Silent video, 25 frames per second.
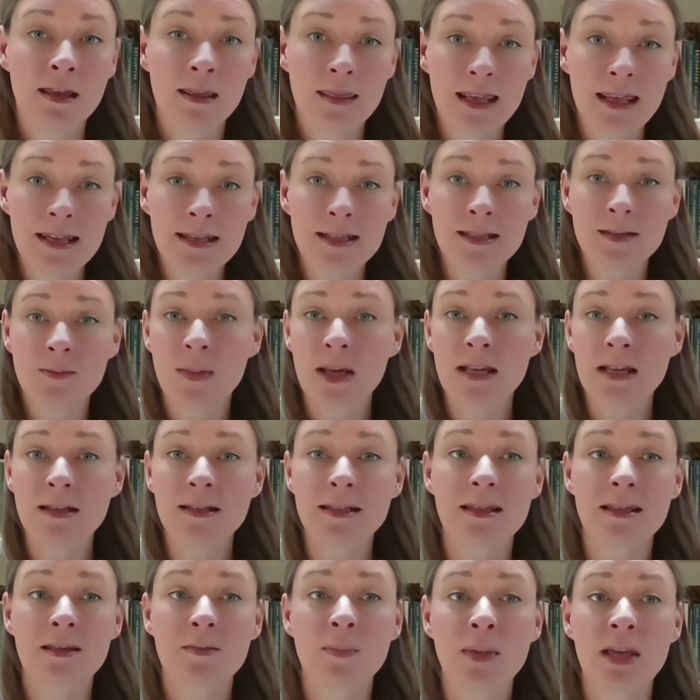This makes
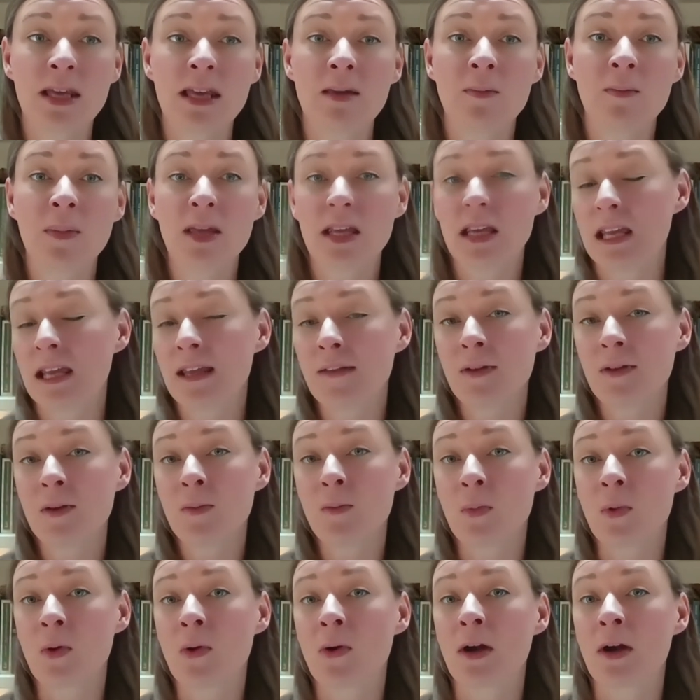the beam even
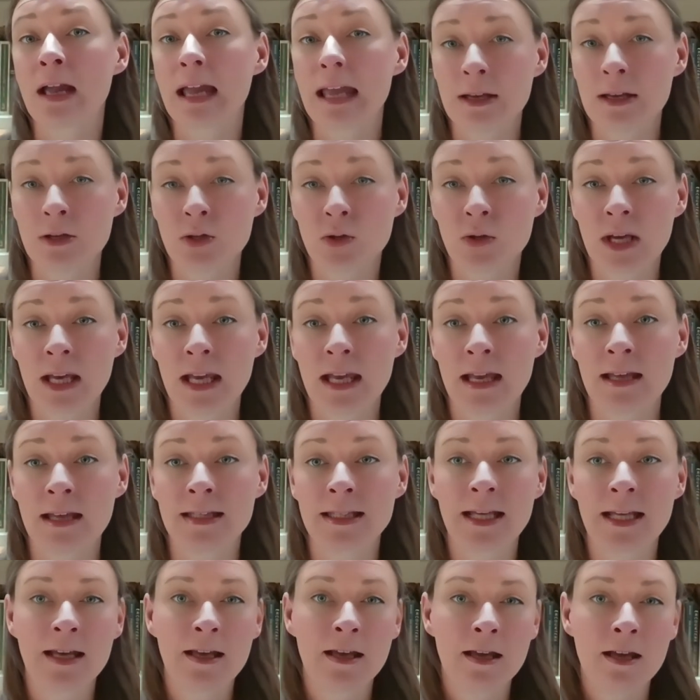more intricate,
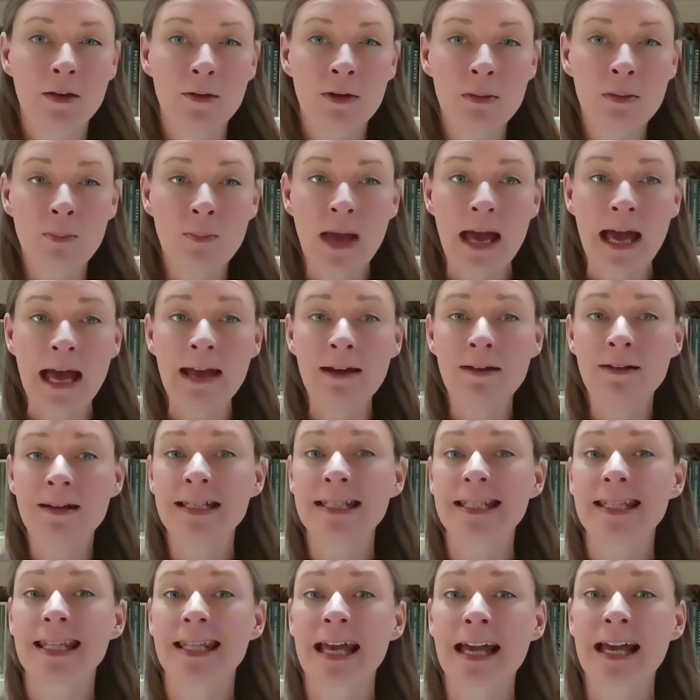with
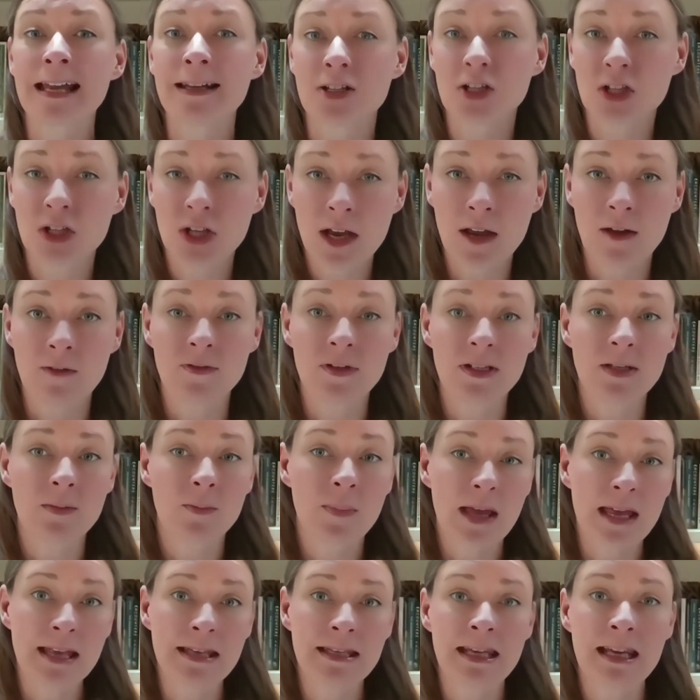patterns that shift
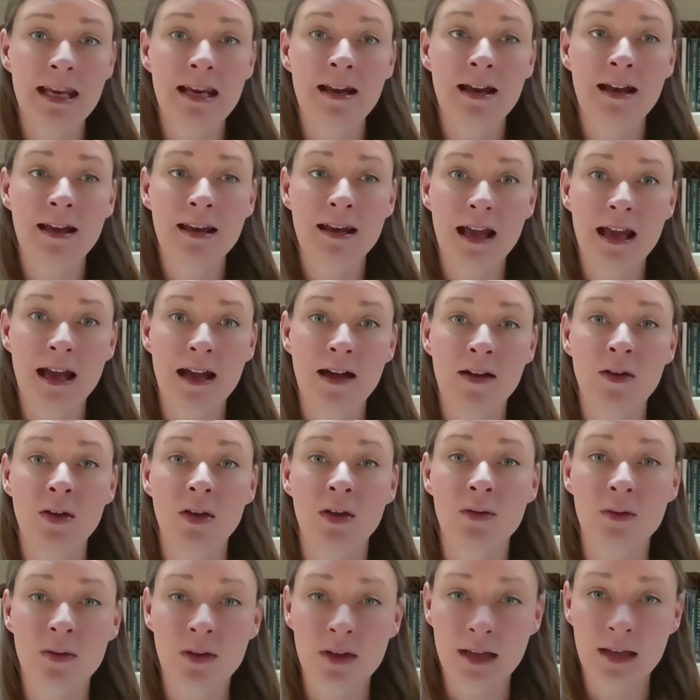depending on how
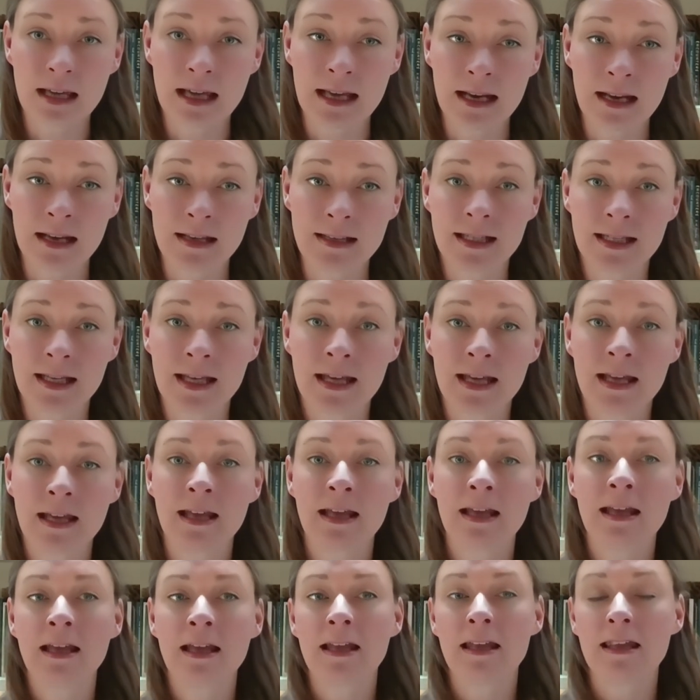you look at it.
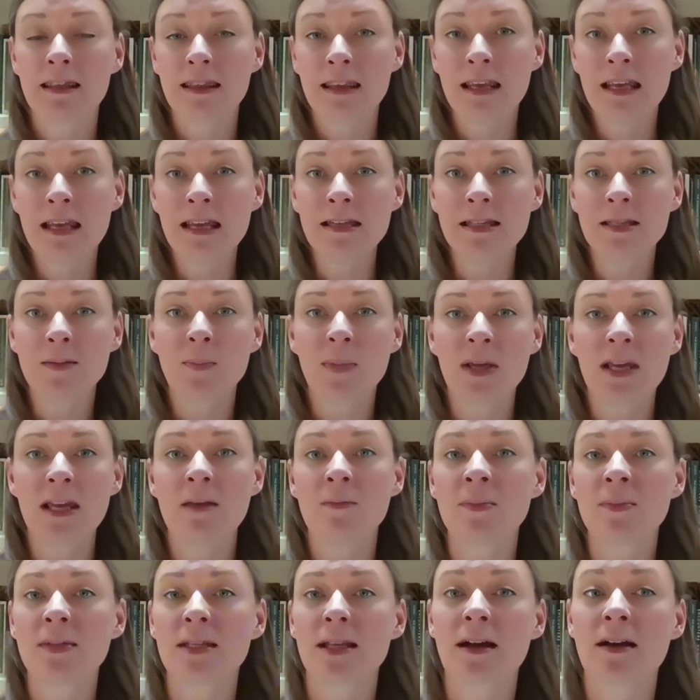These
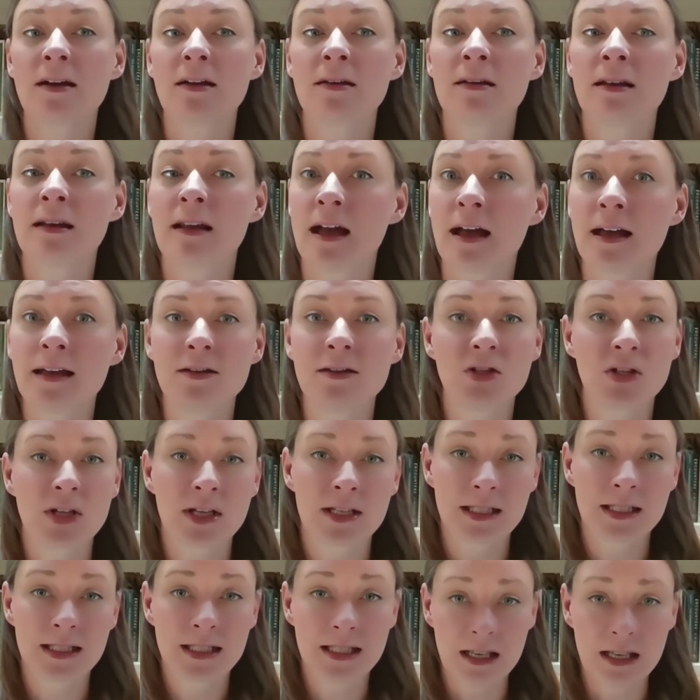beams are not
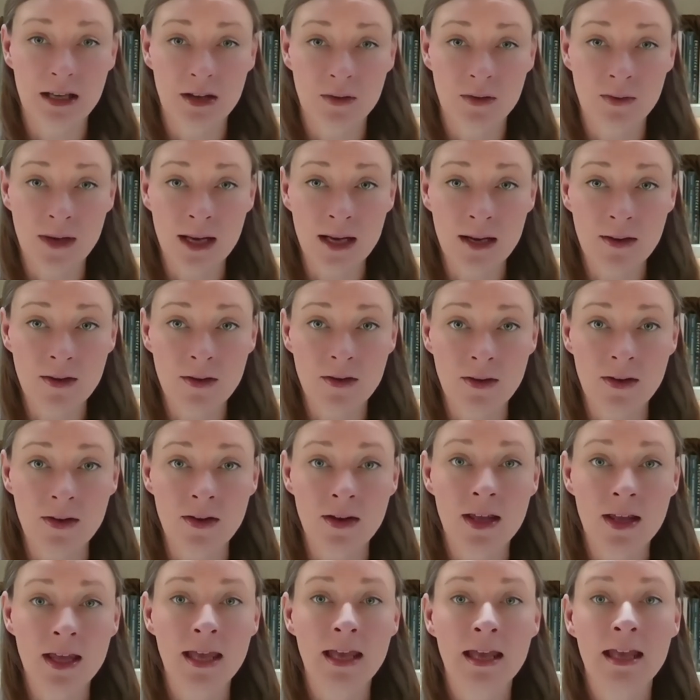just
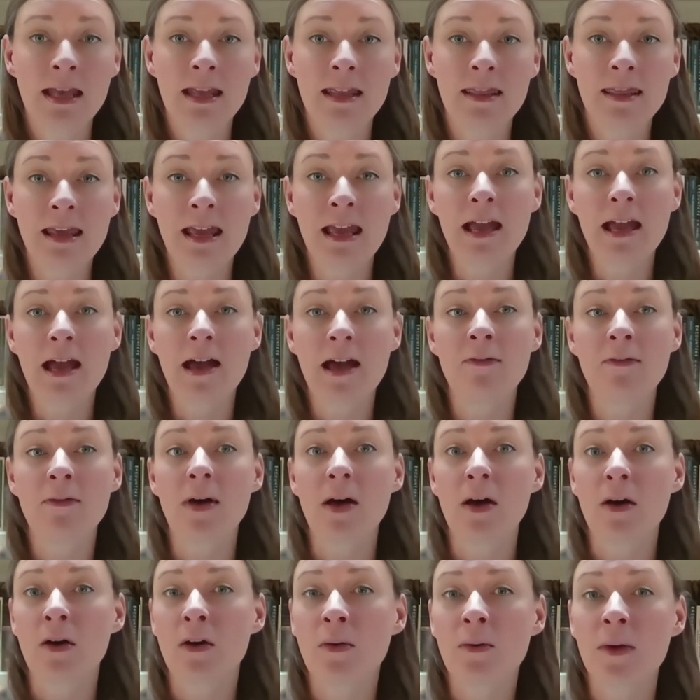theoretical, they have
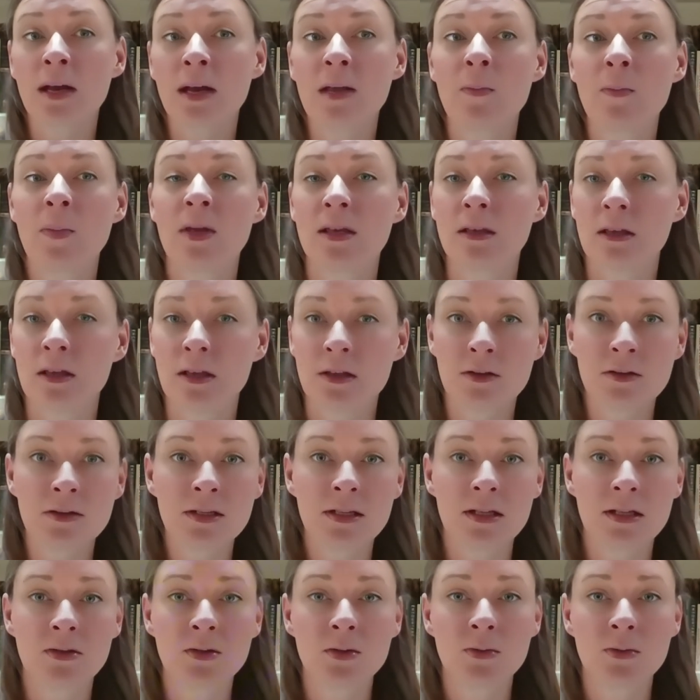already been used in